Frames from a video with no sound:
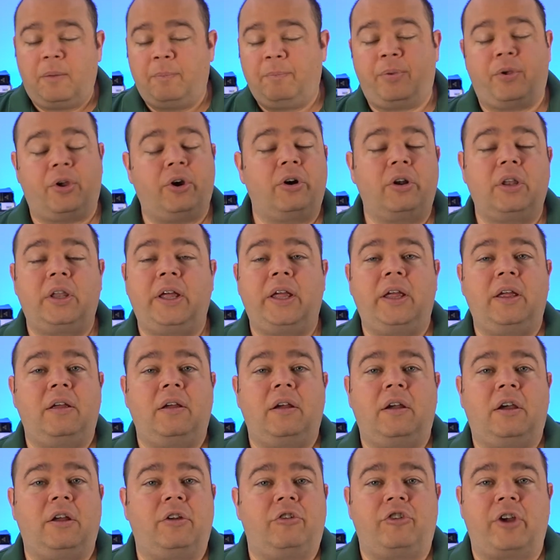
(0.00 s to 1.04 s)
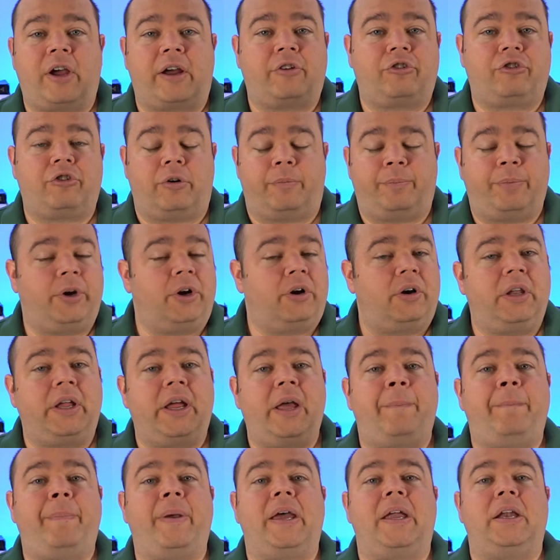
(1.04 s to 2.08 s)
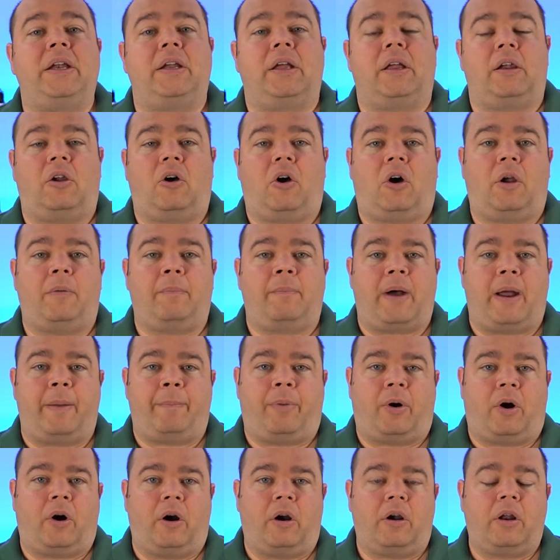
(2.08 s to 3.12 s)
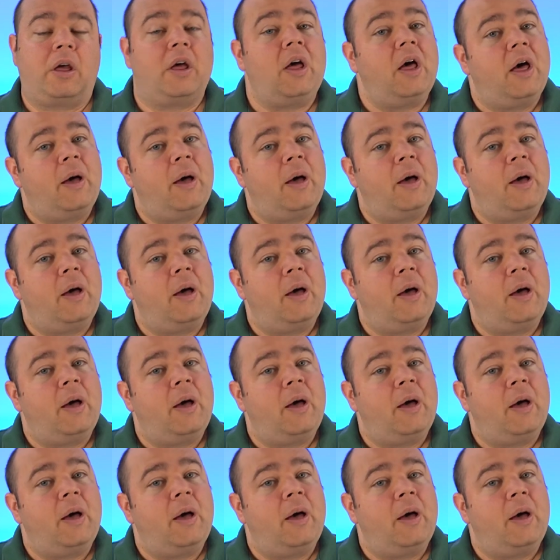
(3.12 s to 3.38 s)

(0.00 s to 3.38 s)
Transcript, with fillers: Purely conjecture, purely opinion on my part.